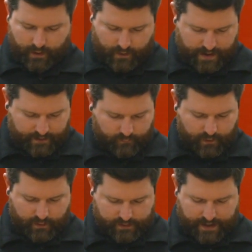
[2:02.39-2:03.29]
go ahead,
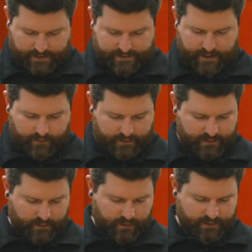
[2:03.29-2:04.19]
we'll kind of tear
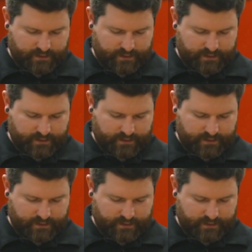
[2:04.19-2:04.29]
into it,